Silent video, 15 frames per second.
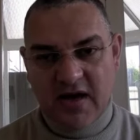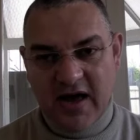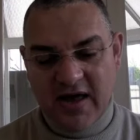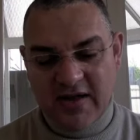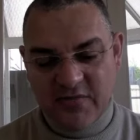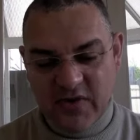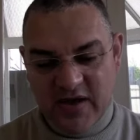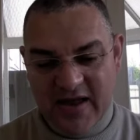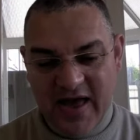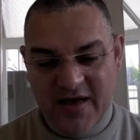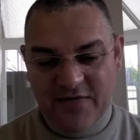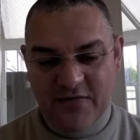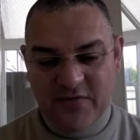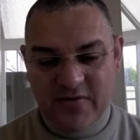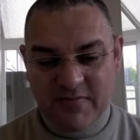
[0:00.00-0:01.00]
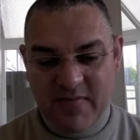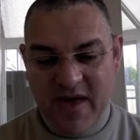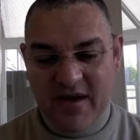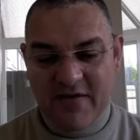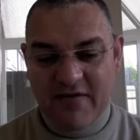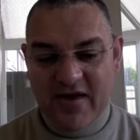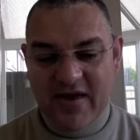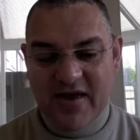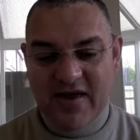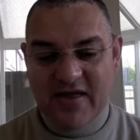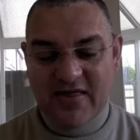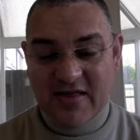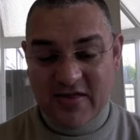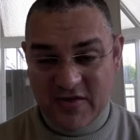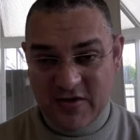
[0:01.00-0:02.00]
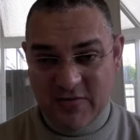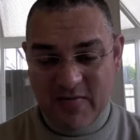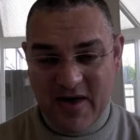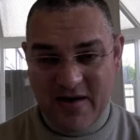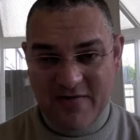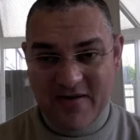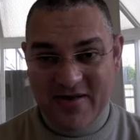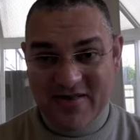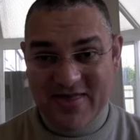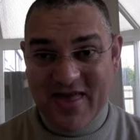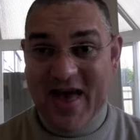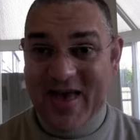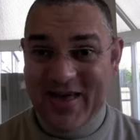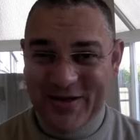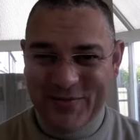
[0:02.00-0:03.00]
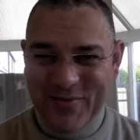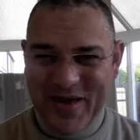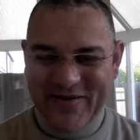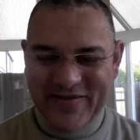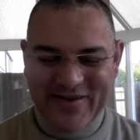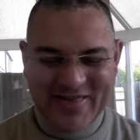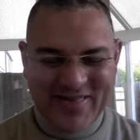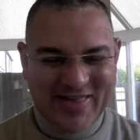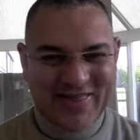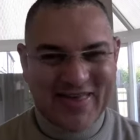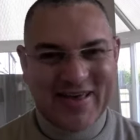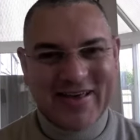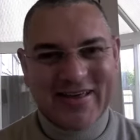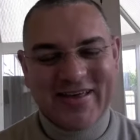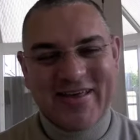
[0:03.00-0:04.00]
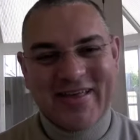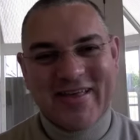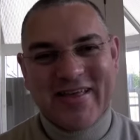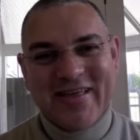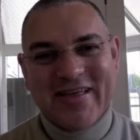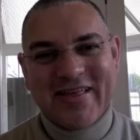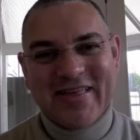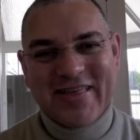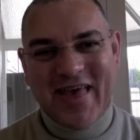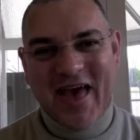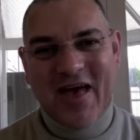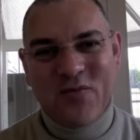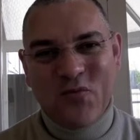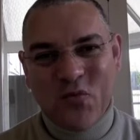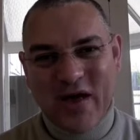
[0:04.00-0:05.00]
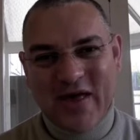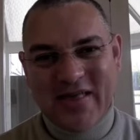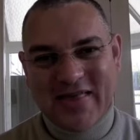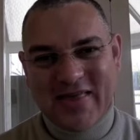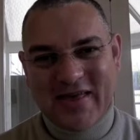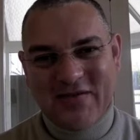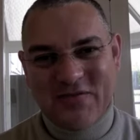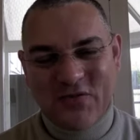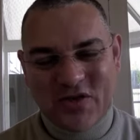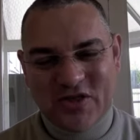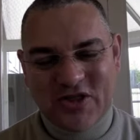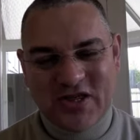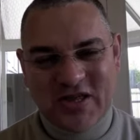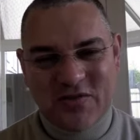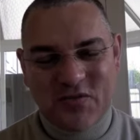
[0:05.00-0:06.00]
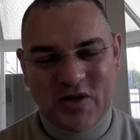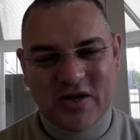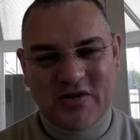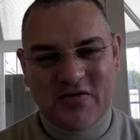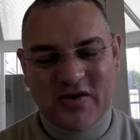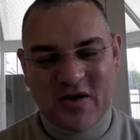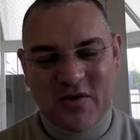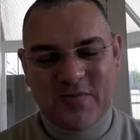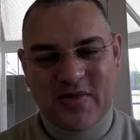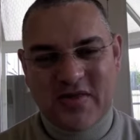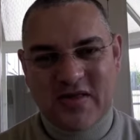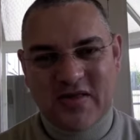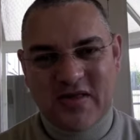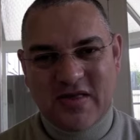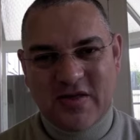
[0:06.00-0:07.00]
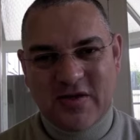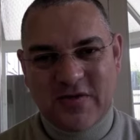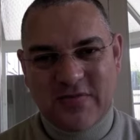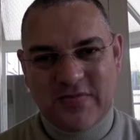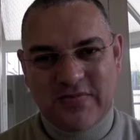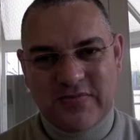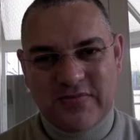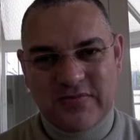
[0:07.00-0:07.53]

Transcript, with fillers: And we're left with Mary, the two Marys, the Hail Marys, I think, sat waiting, watching, wondering opposite the two.